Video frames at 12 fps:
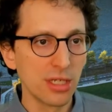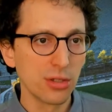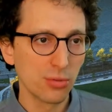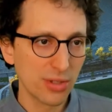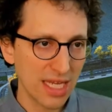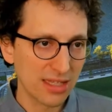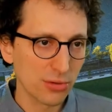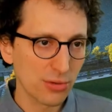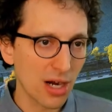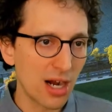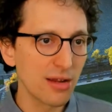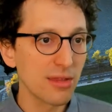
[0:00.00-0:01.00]
to get to
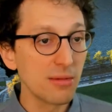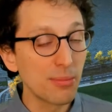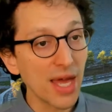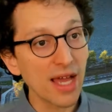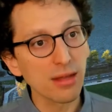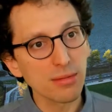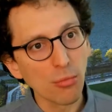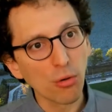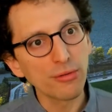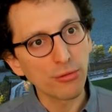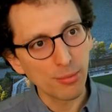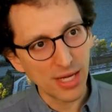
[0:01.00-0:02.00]
cards and packs more
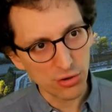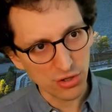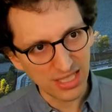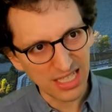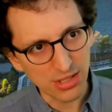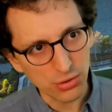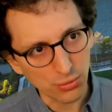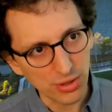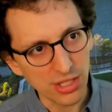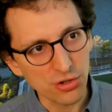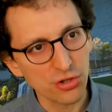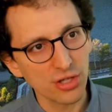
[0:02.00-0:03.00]
information into
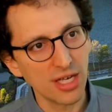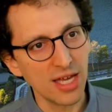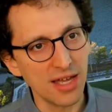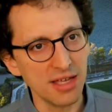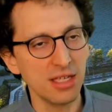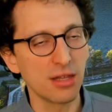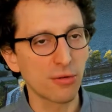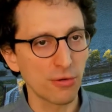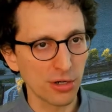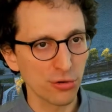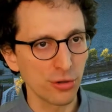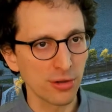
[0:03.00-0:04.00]
each
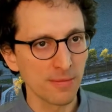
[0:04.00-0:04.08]
instruction.